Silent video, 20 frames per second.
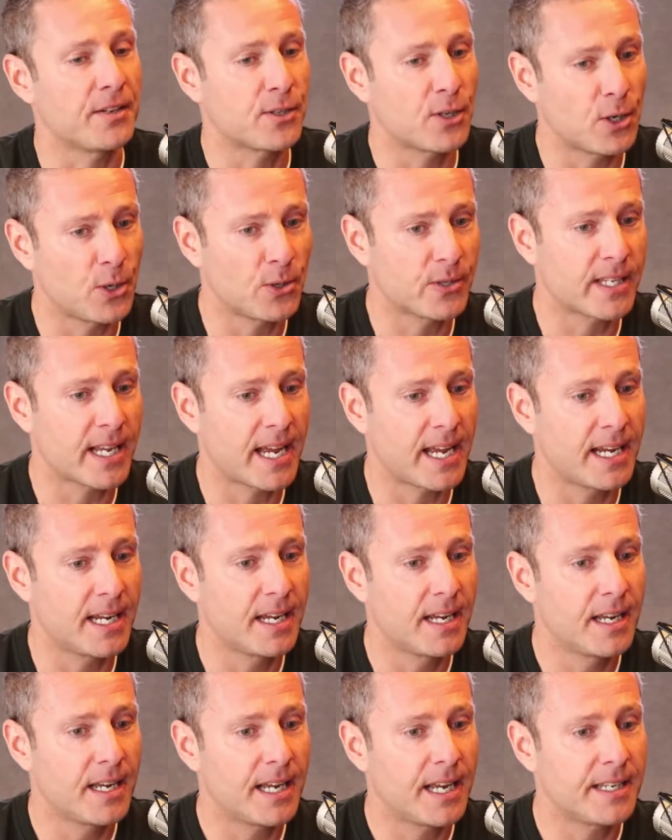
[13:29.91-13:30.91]
So you say,
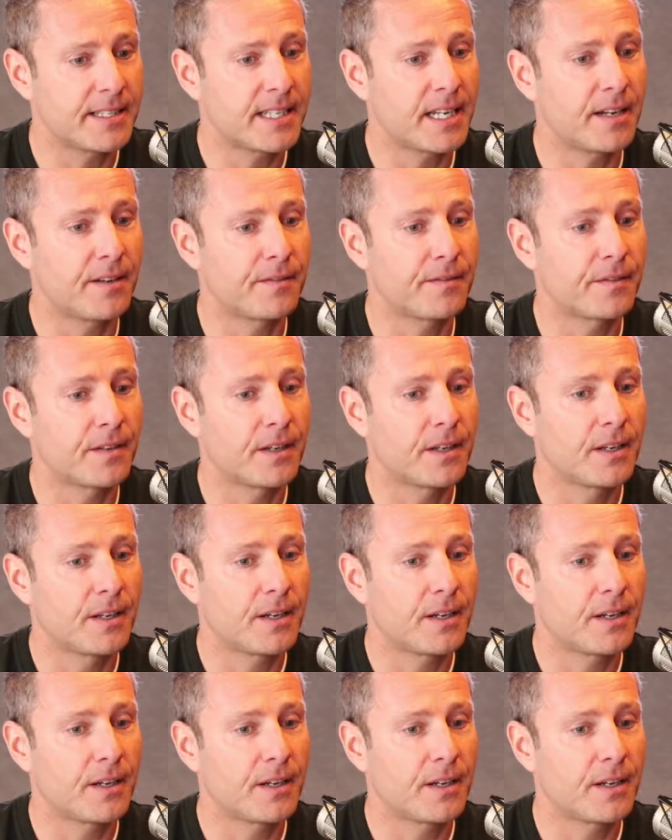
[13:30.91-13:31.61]
instead of